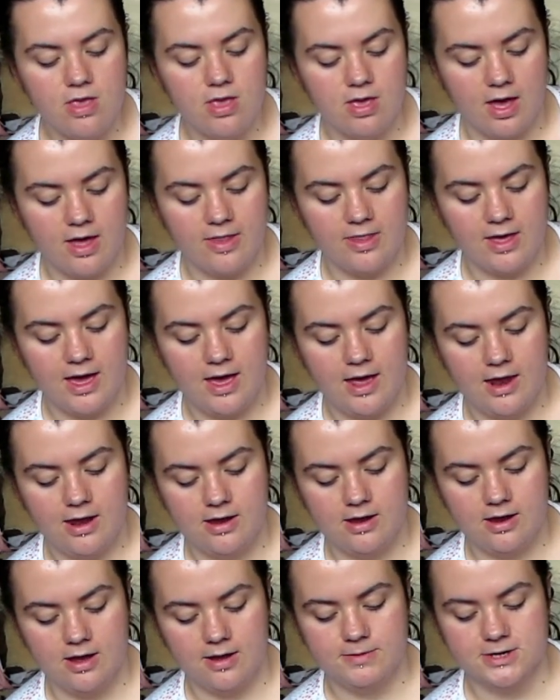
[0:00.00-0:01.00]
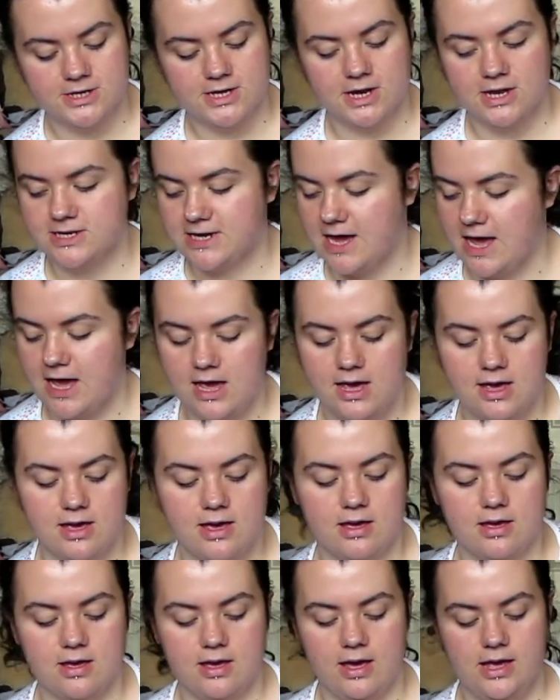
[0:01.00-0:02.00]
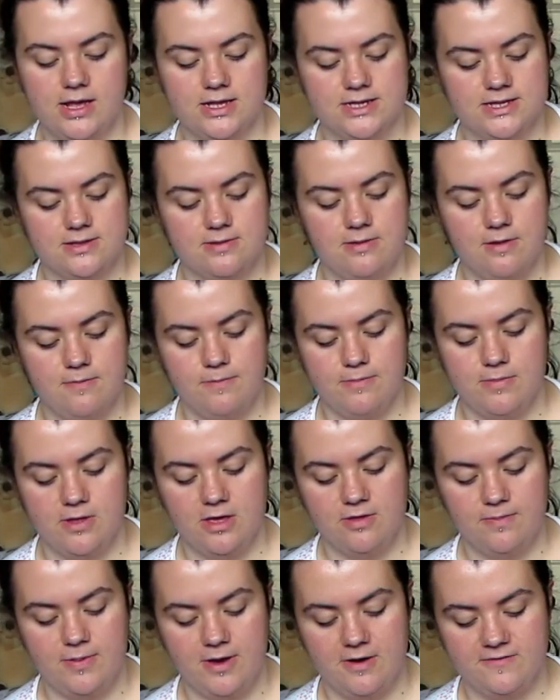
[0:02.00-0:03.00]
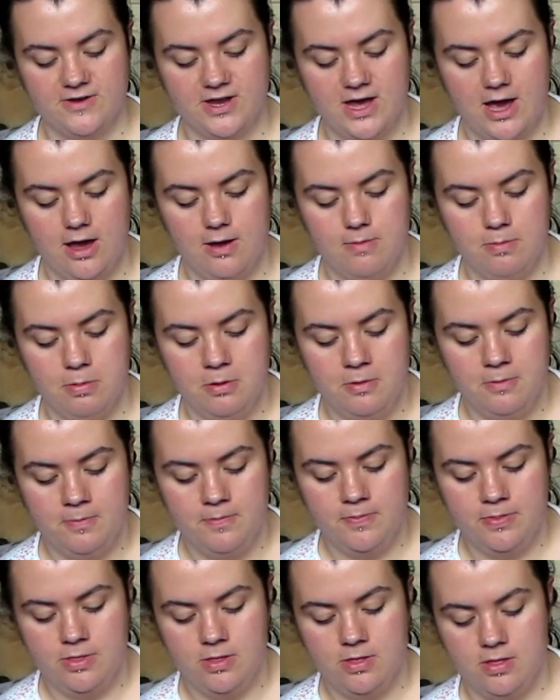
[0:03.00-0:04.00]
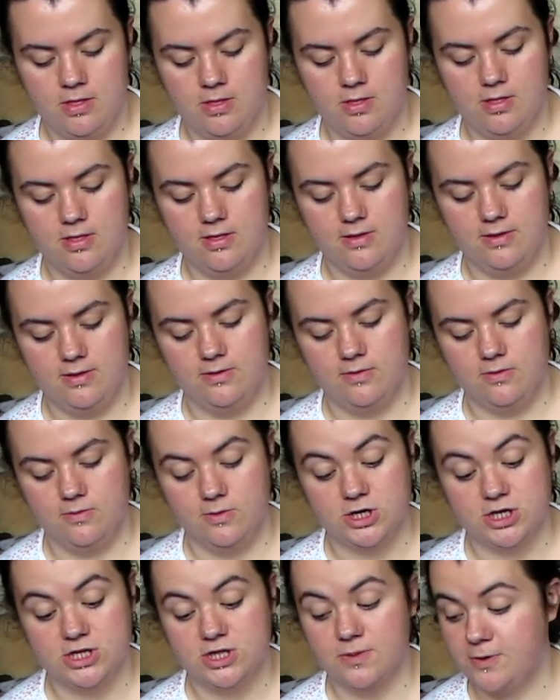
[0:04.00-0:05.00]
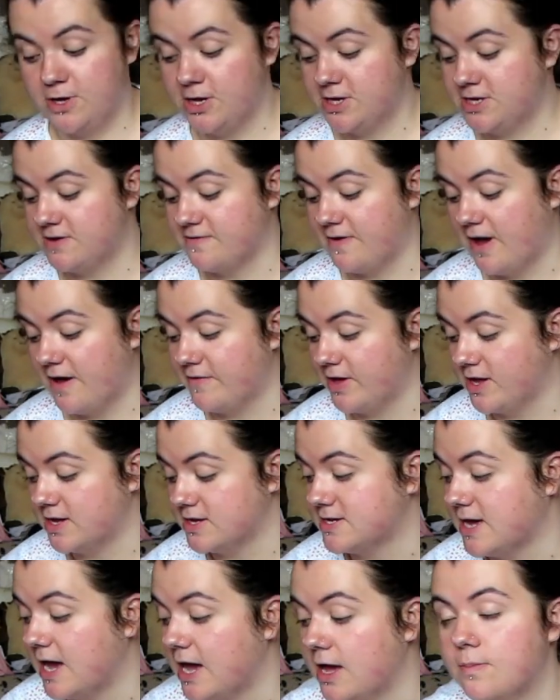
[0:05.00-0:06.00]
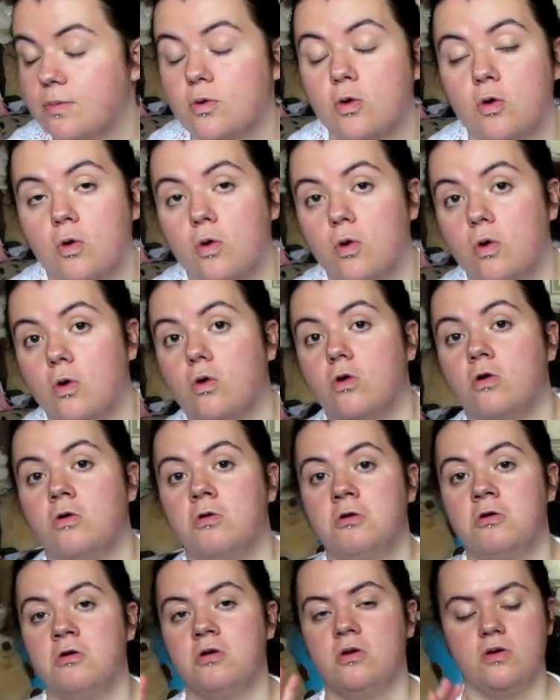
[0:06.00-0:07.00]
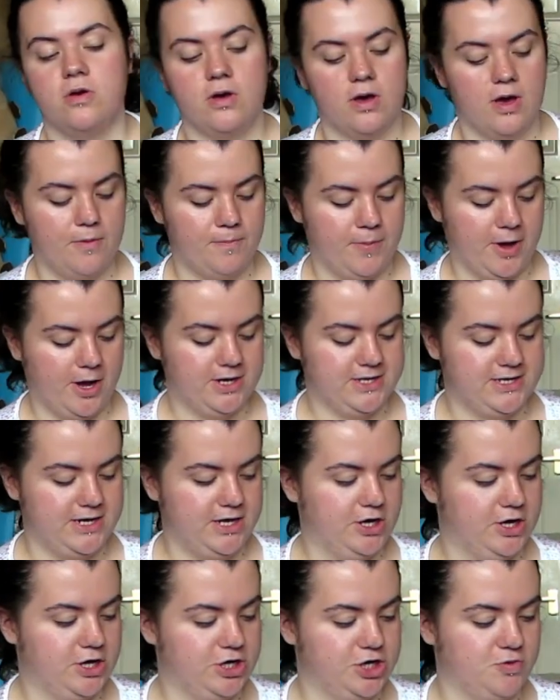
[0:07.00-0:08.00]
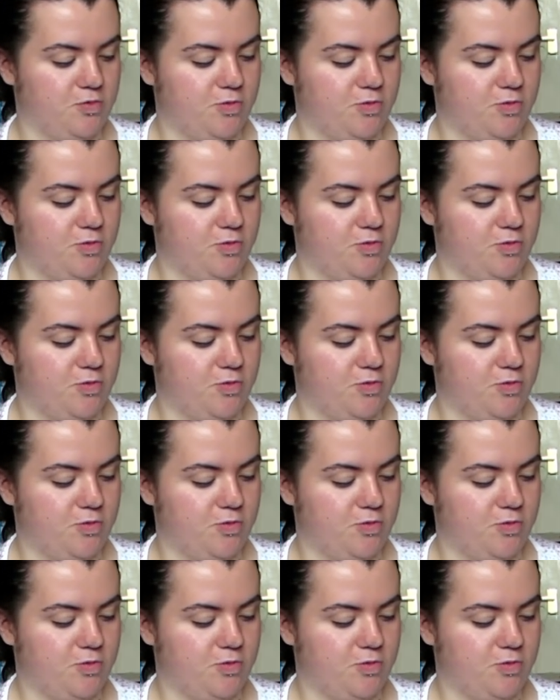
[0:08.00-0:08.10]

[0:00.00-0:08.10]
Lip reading: and then I'm just going to take another bit of tape, which is the beauty of having tape or a post-it. You can just